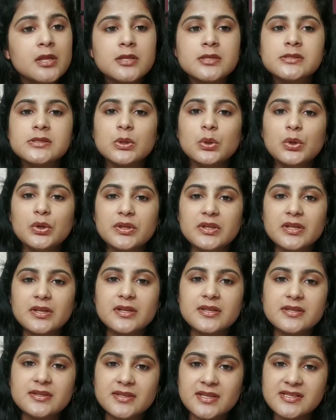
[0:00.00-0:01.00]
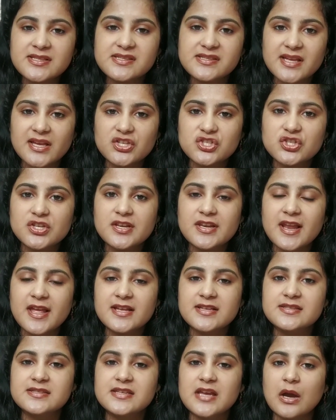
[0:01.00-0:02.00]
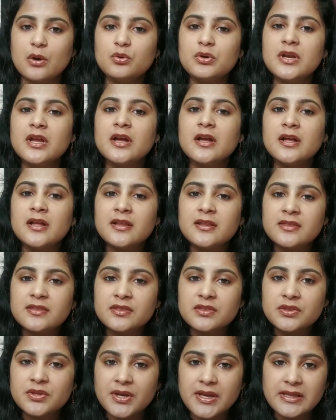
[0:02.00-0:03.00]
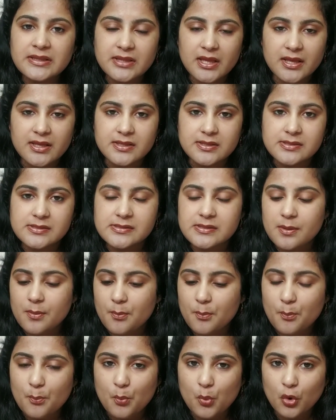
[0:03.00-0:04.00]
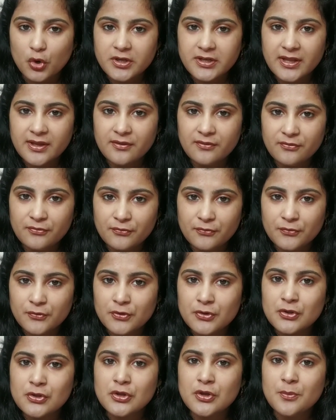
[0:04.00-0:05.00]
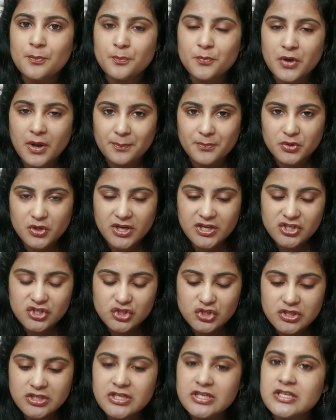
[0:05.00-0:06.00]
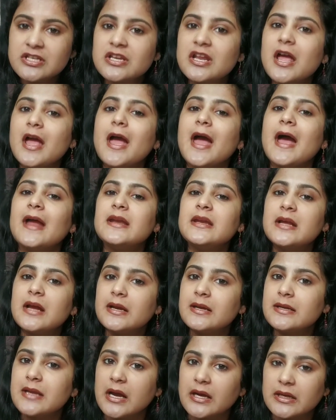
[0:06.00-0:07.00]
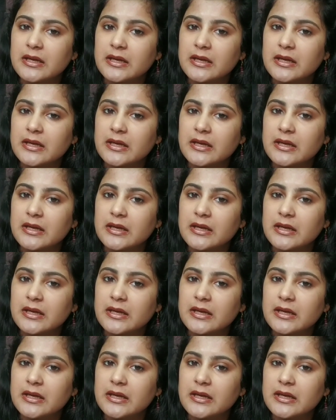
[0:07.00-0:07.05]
So this section lays down three things: motive, preparation and conduct.